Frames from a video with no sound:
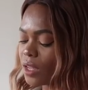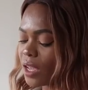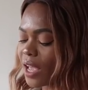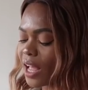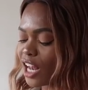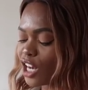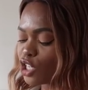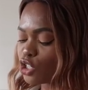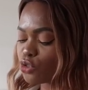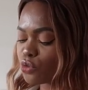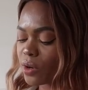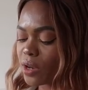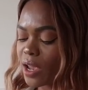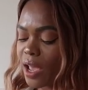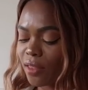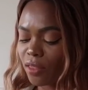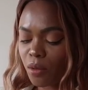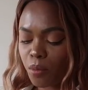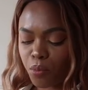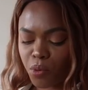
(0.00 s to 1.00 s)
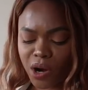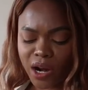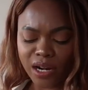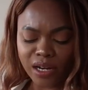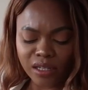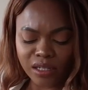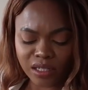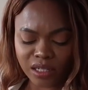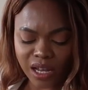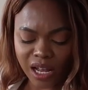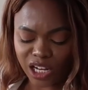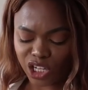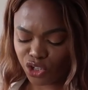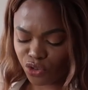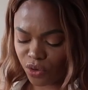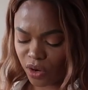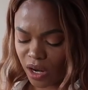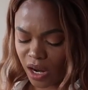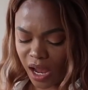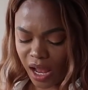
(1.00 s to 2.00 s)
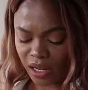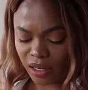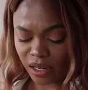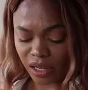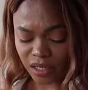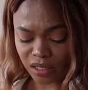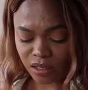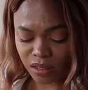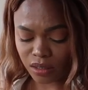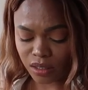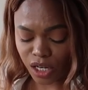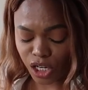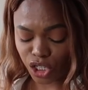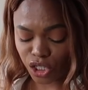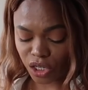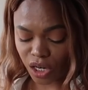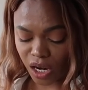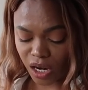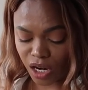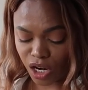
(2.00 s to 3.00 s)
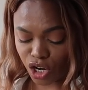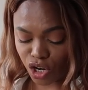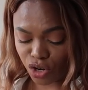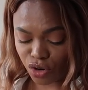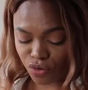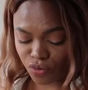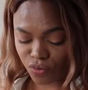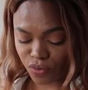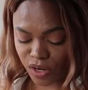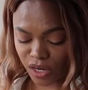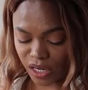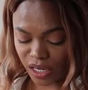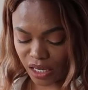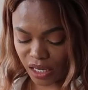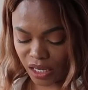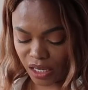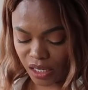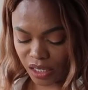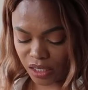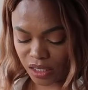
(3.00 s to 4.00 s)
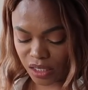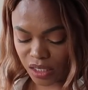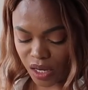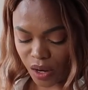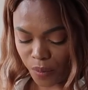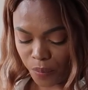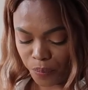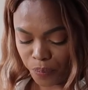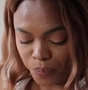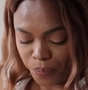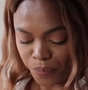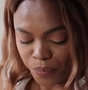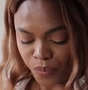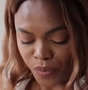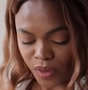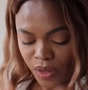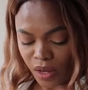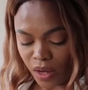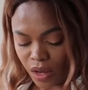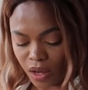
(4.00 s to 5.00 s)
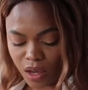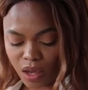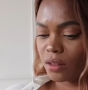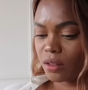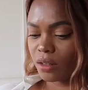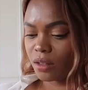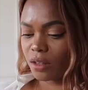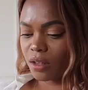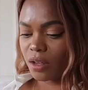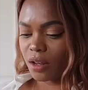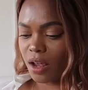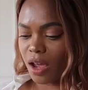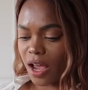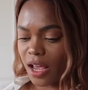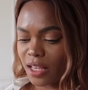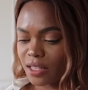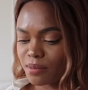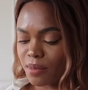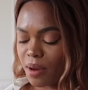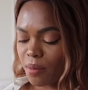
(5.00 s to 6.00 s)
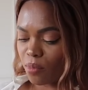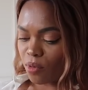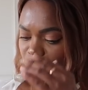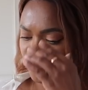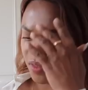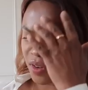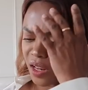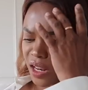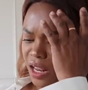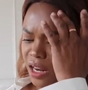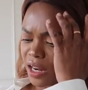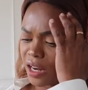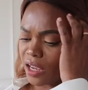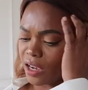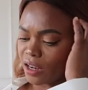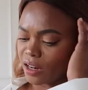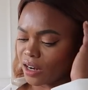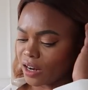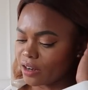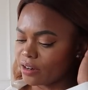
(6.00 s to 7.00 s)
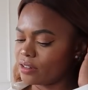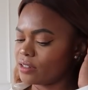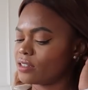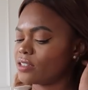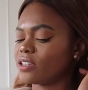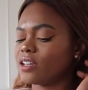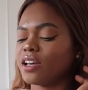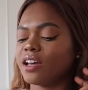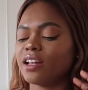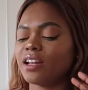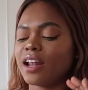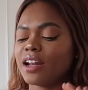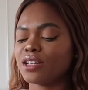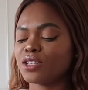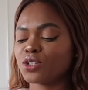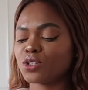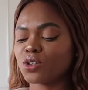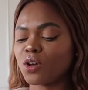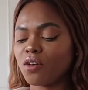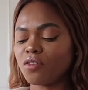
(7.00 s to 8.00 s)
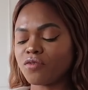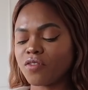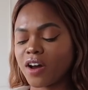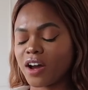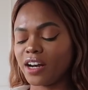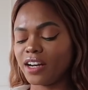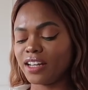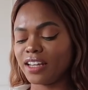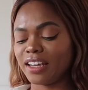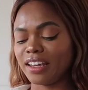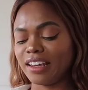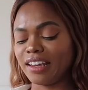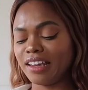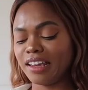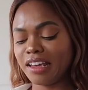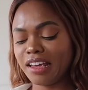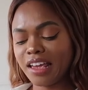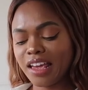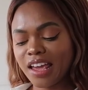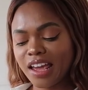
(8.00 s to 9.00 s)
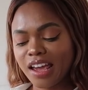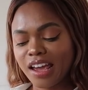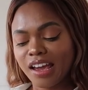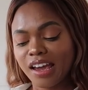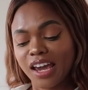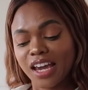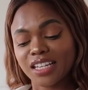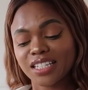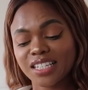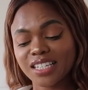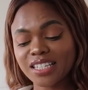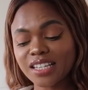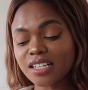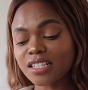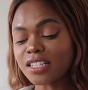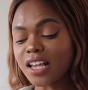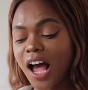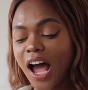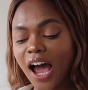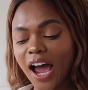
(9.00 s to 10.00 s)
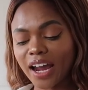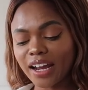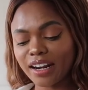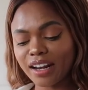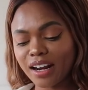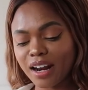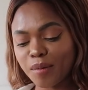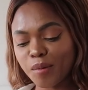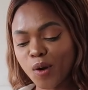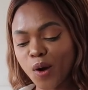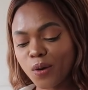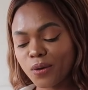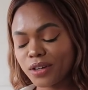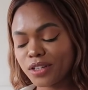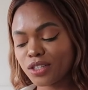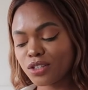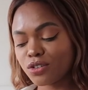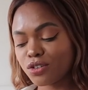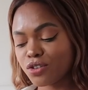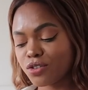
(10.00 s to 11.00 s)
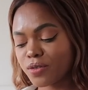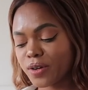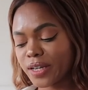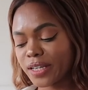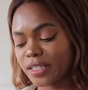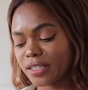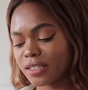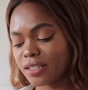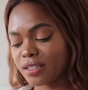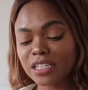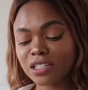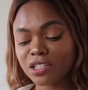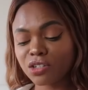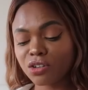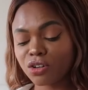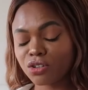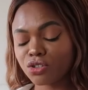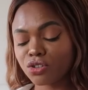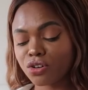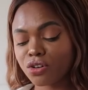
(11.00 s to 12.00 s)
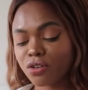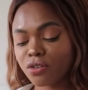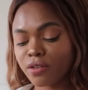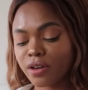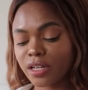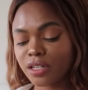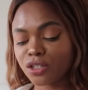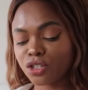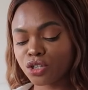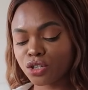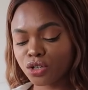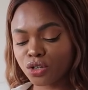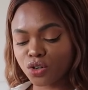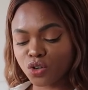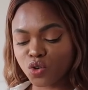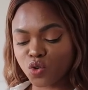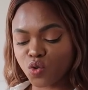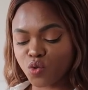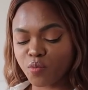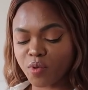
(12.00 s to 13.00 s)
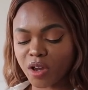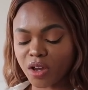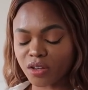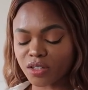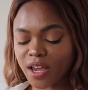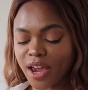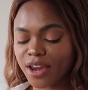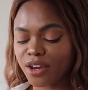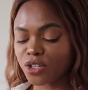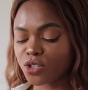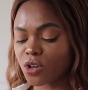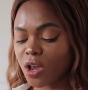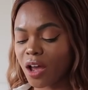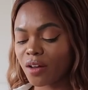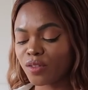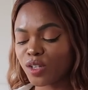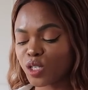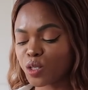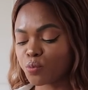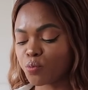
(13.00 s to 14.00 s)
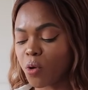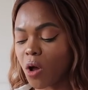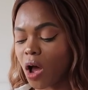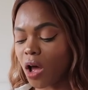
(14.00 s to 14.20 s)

Caldrea, the brand is Caldrea, destination Greece. It has my birthday in there. That is so funny. Is this a sign that I'm going to Greece? I need to go to Crete too, because I used to have this